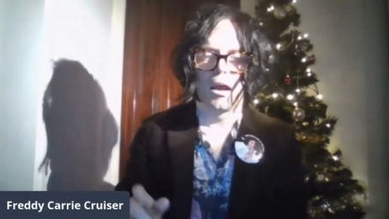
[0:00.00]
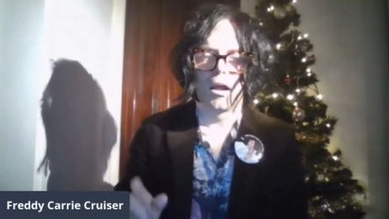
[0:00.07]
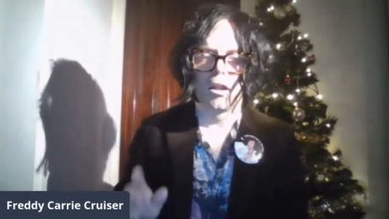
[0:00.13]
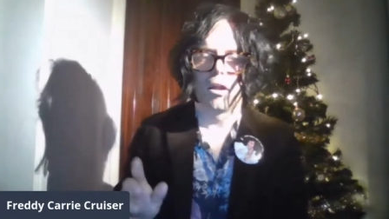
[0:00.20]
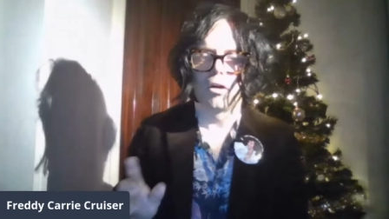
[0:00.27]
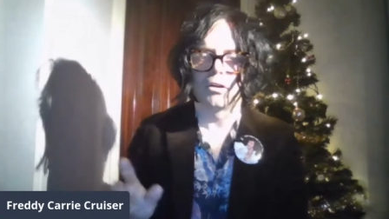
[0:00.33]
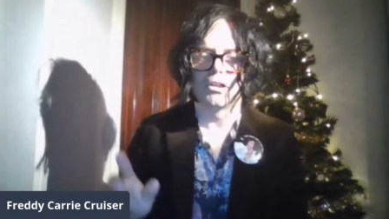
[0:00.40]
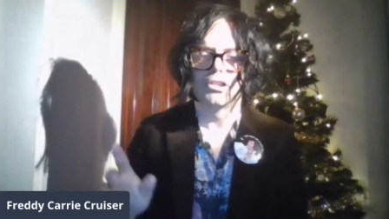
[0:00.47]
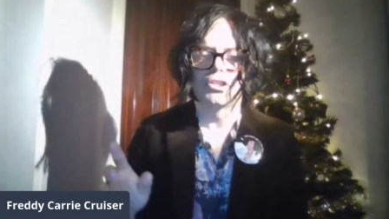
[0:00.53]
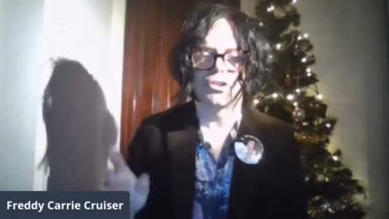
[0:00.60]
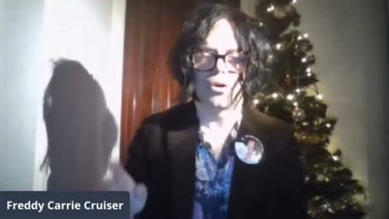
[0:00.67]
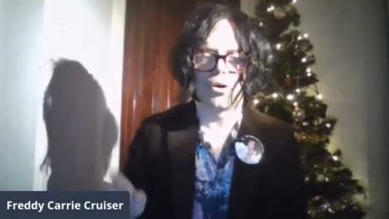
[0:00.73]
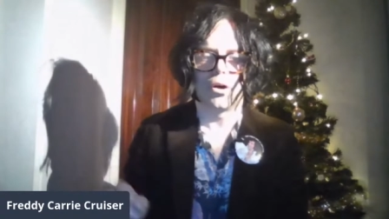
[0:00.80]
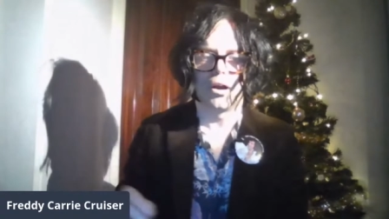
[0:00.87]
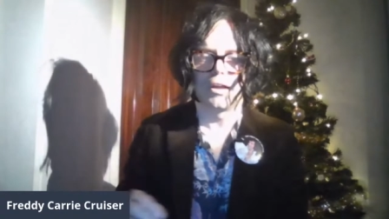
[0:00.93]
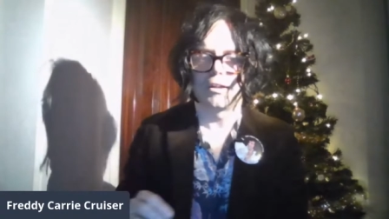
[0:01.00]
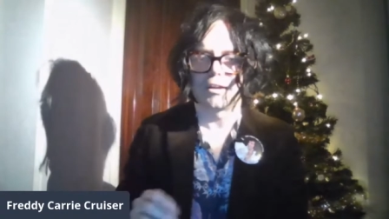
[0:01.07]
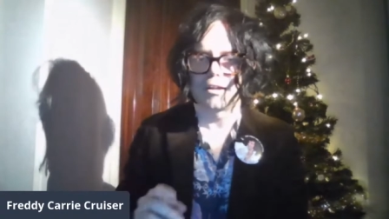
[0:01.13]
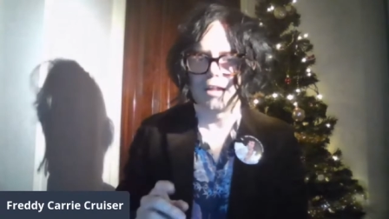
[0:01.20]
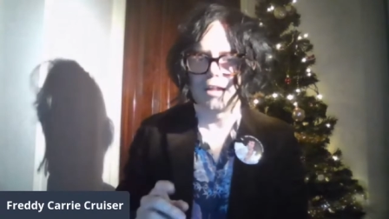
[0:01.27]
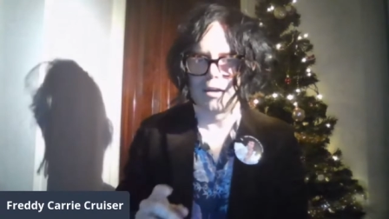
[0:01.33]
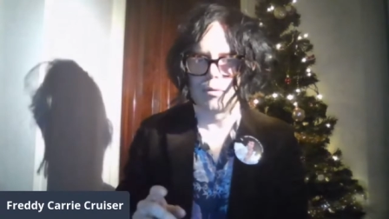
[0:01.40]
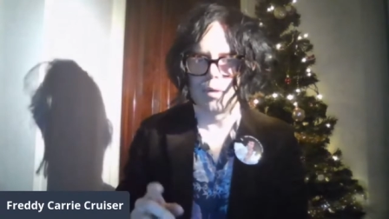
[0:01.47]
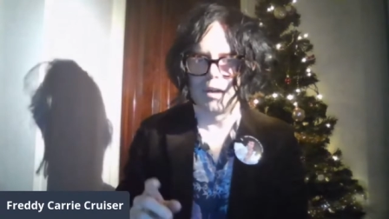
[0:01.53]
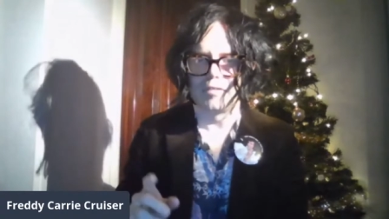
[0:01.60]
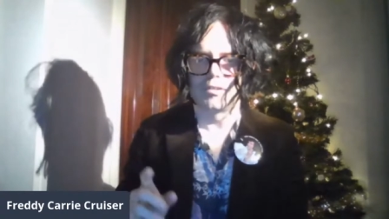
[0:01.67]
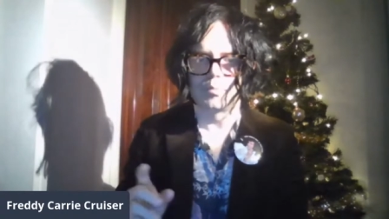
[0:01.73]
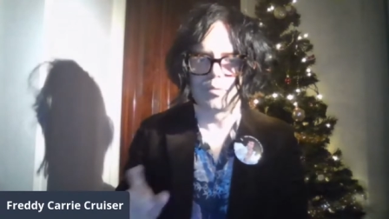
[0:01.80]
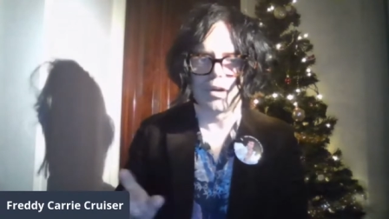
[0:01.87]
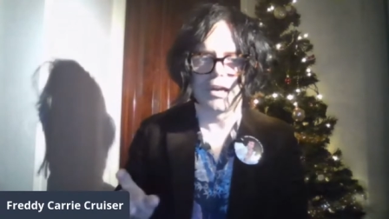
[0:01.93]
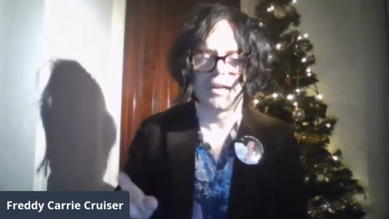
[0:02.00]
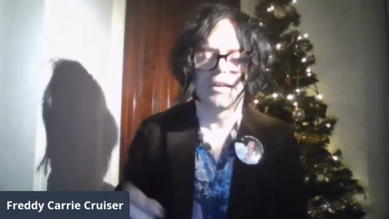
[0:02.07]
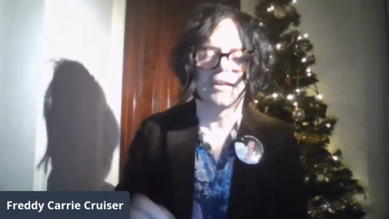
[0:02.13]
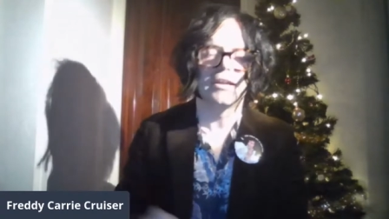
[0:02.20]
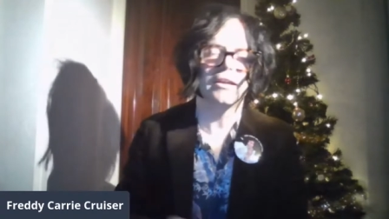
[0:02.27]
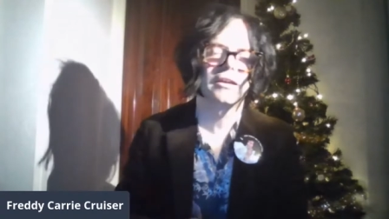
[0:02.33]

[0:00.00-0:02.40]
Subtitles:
Along the shore, the cloud waves break.